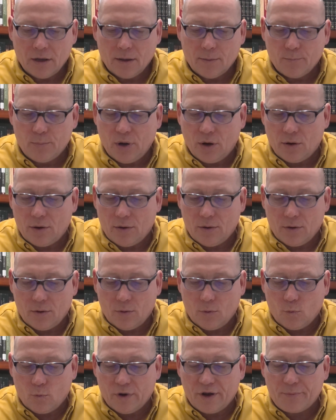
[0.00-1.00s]
"But
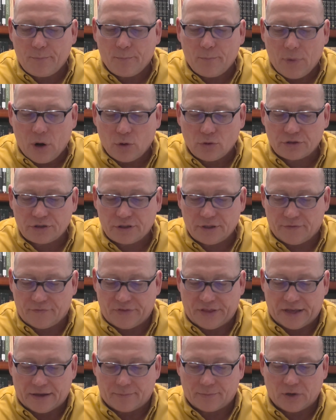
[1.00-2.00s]
with most of
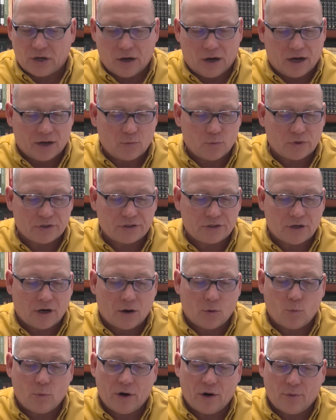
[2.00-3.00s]
them God was
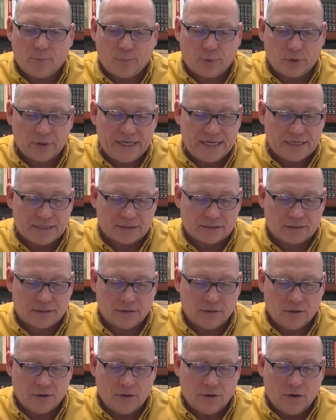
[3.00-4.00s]
not well pleased,
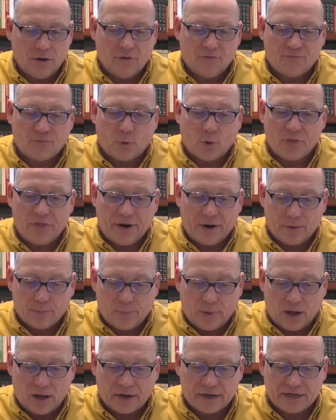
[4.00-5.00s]
for their
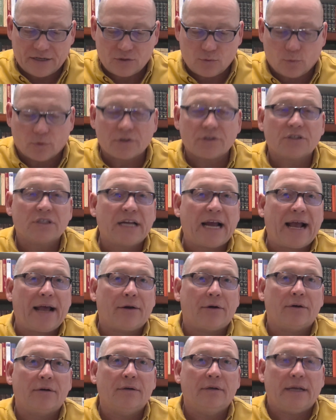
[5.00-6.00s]
bodies were
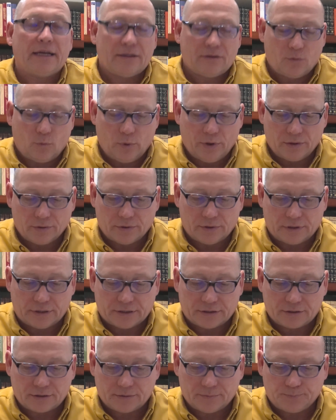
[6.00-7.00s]
scattered in the
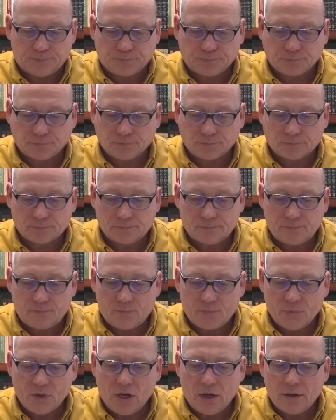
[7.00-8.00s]
wilderness."
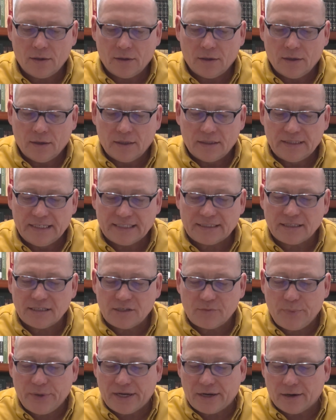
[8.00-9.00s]
This
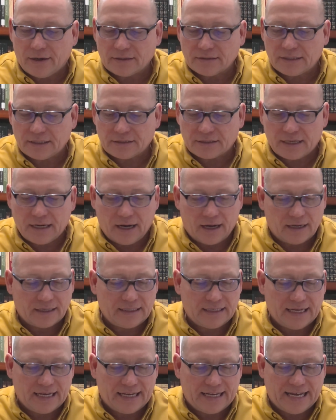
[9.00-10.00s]
is because as
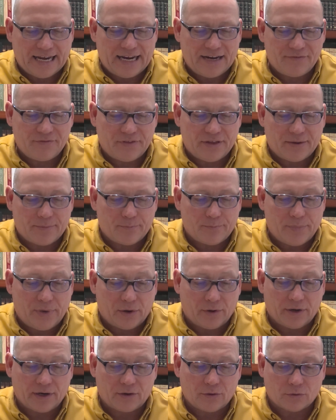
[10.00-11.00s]
God gave them
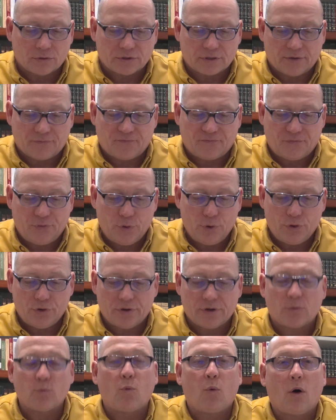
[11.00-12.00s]
miracles of food
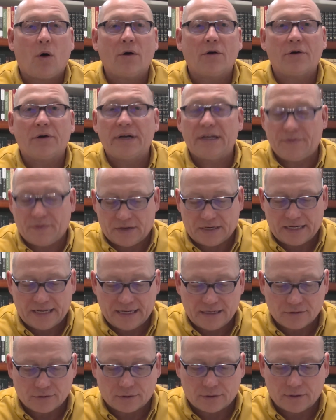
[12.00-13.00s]
and water in the
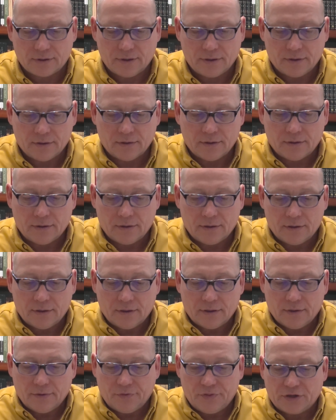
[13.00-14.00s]
desert,
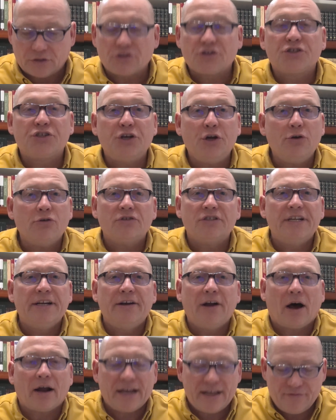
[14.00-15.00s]
their shoes did
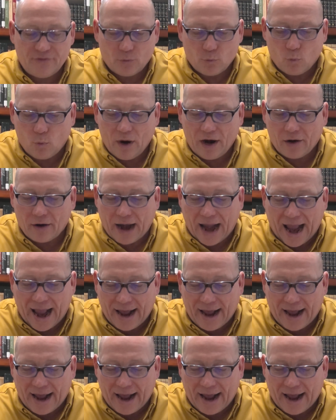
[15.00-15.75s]
not even wear